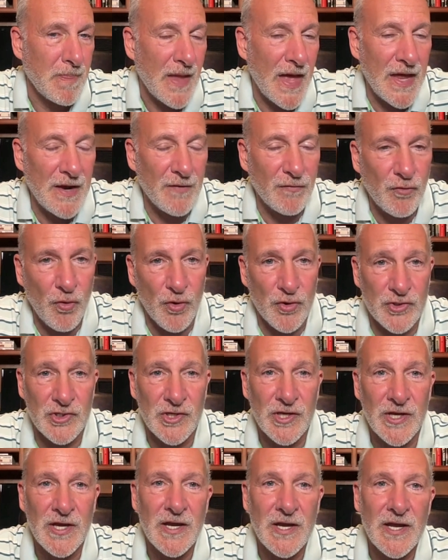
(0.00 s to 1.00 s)
And of
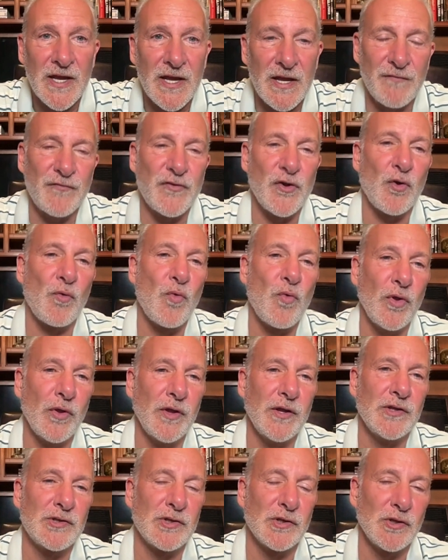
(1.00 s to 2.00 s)
course, if they're
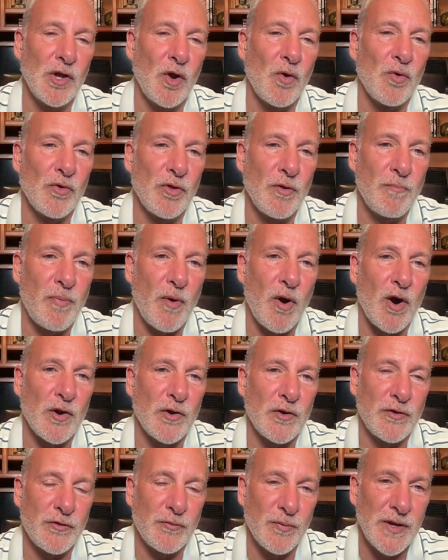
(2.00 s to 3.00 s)
willing to lower the bar
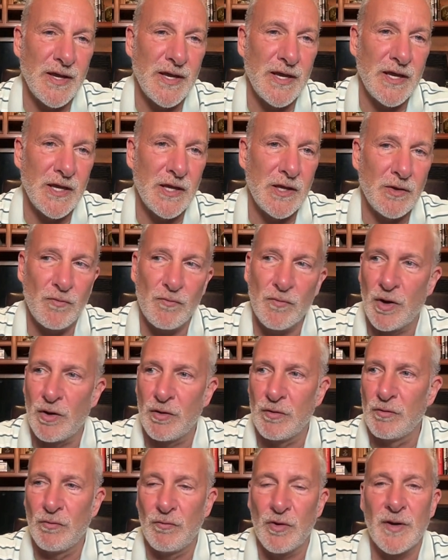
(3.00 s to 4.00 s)
to 3,
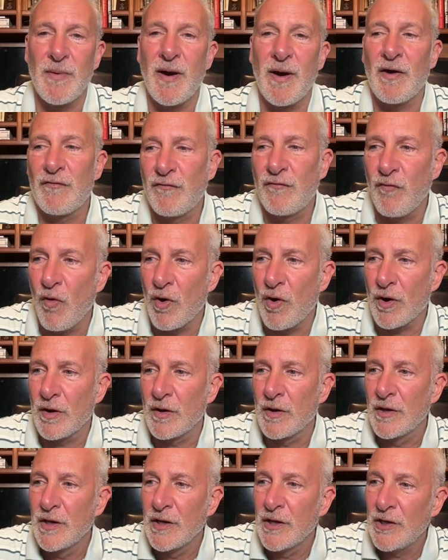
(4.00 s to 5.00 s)
well, what about 4?
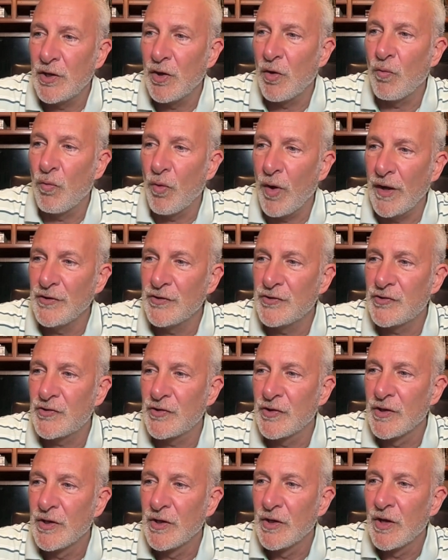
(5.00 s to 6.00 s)

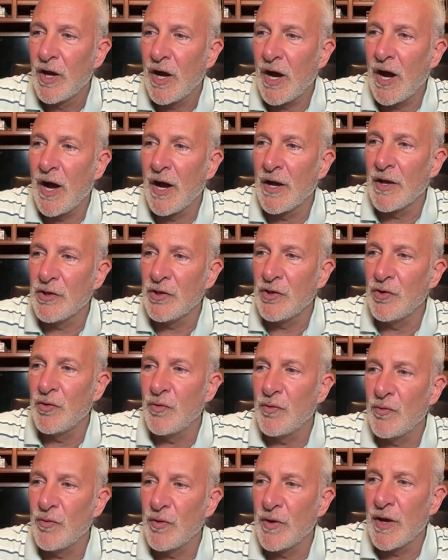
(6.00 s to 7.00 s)
Once
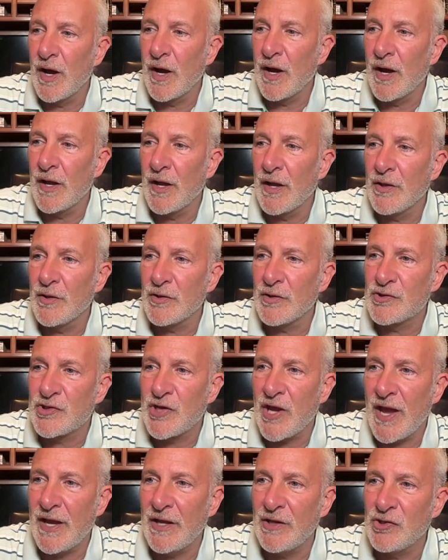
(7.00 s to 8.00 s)
you
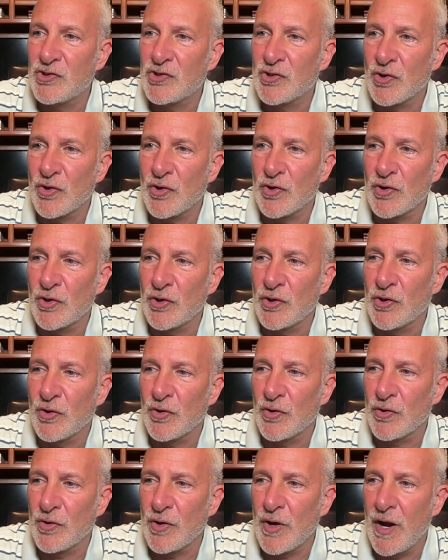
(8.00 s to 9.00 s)
change your
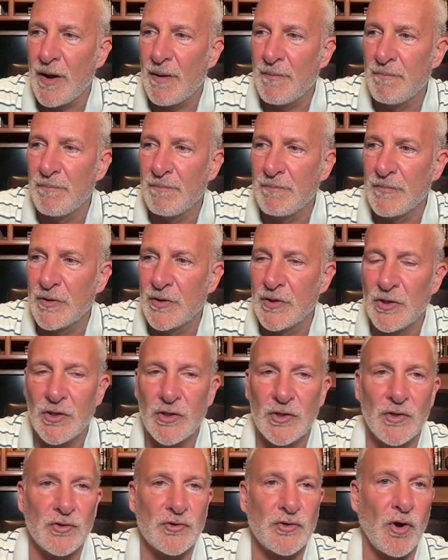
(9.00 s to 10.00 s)

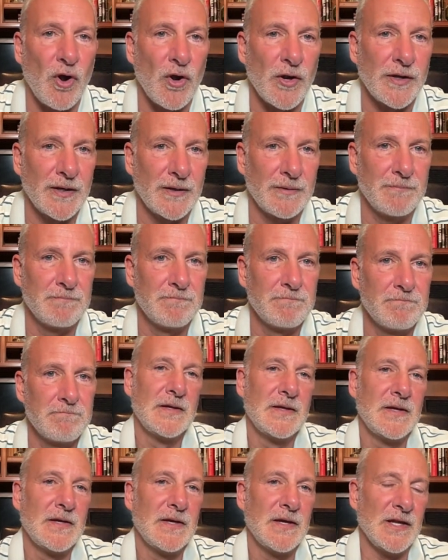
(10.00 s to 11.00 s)
target,
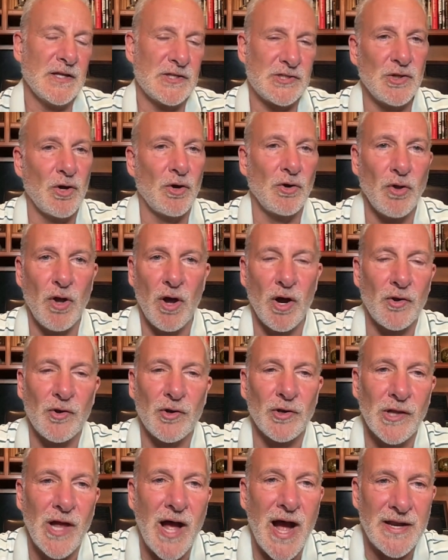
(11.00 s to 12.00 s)
it's no longer
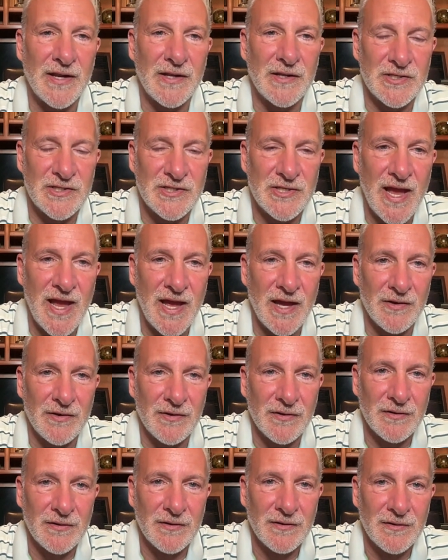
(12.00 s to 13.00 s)
a line in the sand,
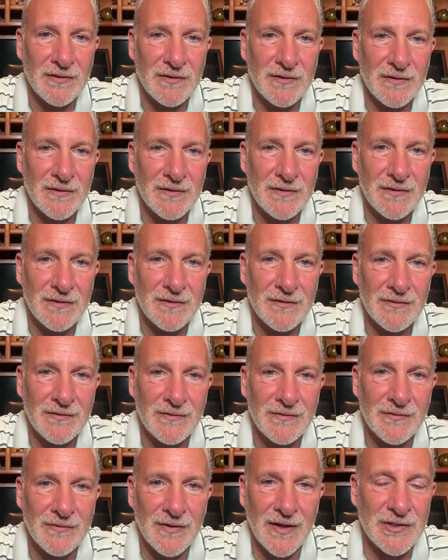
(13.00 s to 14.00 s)

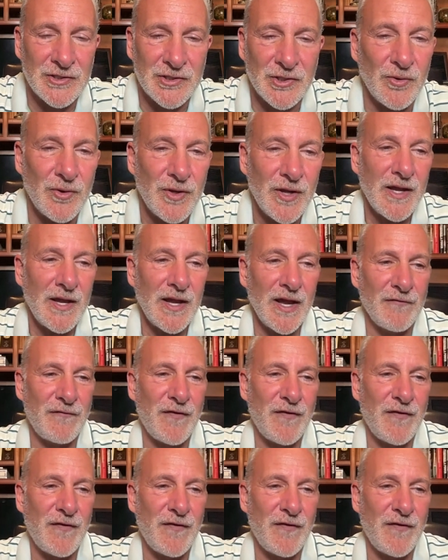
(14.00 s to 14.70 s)
right? So if